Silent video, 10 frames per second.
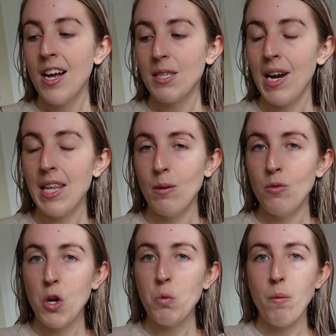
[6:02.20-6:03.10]
so I let them
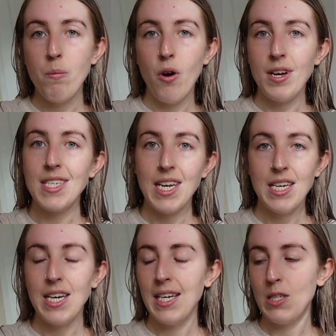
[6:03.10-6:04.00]
know what my
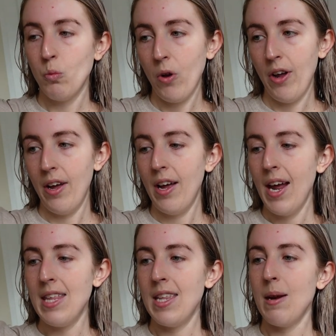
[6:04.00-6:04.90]
skin needs were,
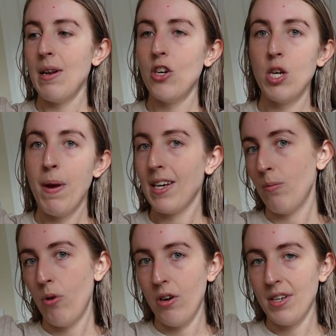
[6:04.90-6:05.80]
and they literally picked
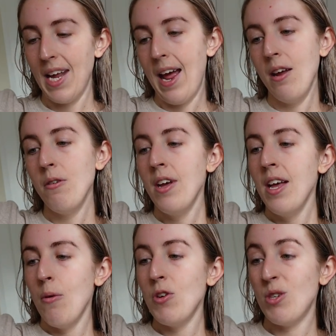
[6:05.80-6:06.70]
some products out,
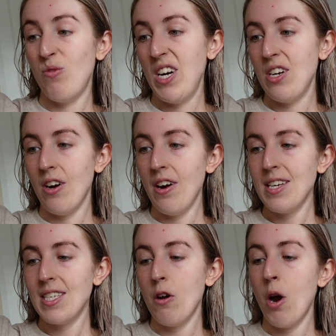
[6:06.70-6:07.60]
which is really
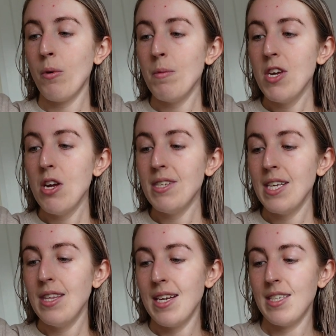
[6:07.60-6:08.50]
nice. So I'm going to be
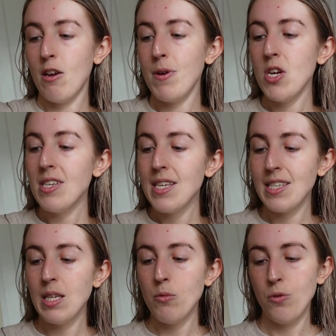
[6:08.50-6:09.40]
using this. So I've been using
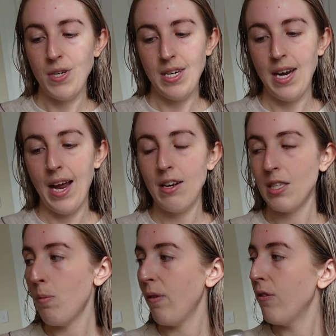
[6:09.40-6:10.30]
this in the morning now.
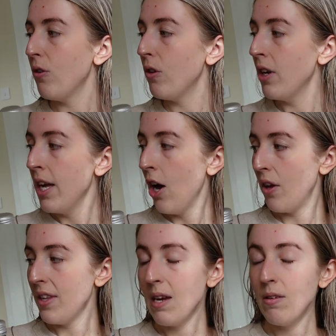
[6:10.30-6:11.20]
So before,
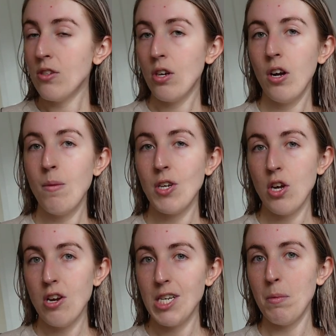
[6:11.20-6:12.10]
on the evening times, I
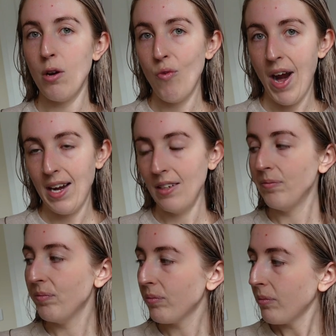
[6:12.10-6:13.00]
use my
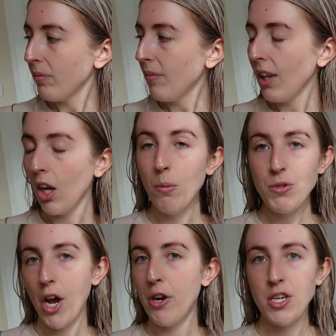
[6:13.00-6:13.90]
Ren
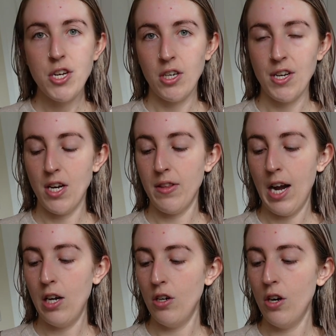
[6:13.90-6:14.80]
toner, you guys know that
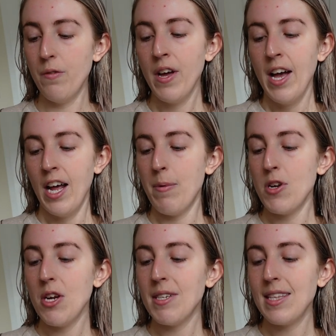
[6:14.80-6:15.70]
I love. I've
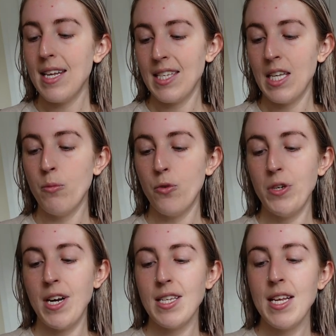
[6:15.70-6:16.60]
been using this in the
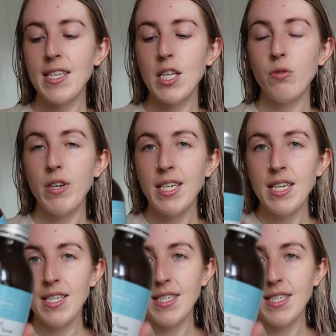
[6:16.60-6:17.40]
morning. So this is the Green